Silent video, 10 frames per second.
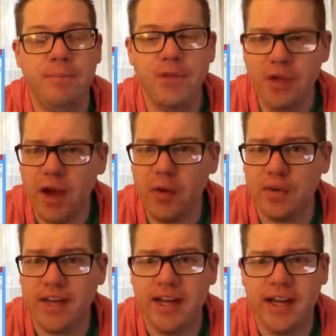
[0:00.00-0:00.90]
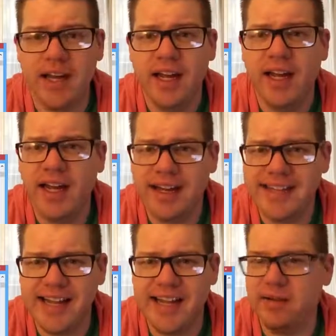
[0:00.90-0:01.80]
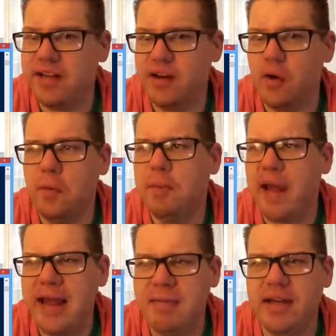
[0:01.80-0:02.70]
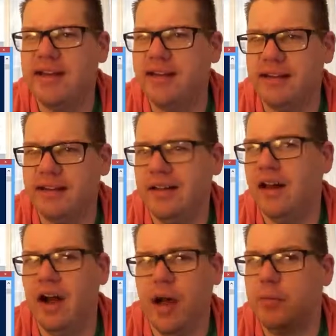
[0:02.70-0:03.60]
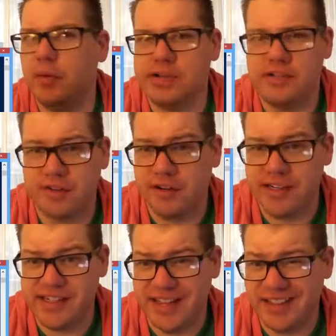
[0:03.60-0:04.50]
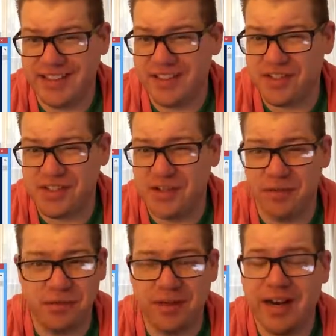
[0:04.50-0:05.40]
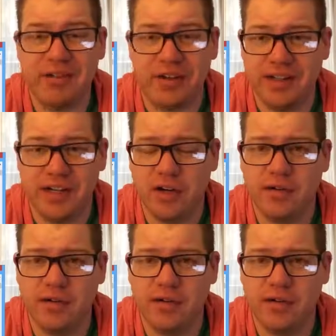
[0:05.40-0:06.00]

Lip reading: you know that it could take, maybe upwards of 30 seconds or so, whatever,